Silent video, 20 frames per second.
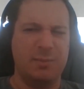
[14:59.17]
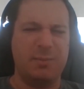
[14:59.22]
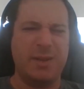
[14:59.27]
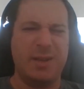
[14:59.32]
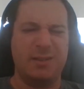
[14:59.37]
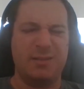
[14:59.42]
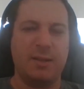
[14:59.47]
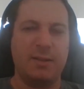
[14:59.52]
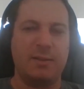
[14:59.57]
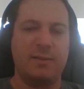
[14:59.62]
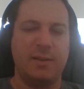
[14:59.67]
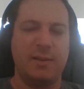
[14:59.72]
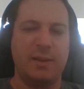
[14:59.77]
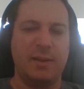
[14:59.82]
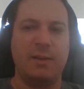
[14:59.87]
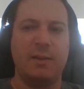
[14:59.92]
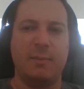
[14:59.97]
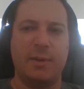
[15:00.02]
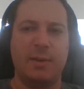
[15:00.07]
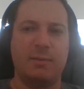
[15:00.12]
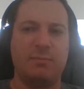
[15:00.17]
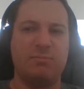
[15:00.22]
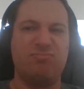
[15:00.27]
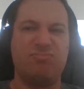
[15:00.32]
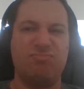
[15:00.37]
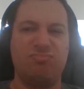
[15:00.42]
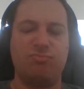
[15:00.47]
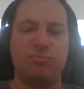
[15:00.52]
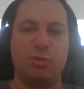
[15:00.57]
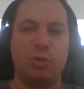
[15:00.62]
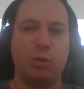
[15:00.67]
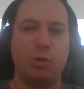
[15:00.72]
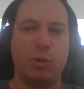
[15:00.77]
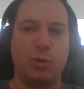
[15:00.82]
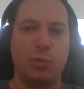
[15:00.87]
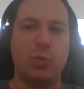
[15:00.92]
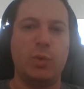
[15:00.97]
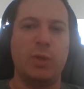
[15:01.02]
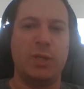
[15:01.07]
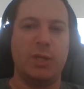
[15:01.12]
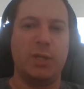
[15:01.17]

About I'd say about two or three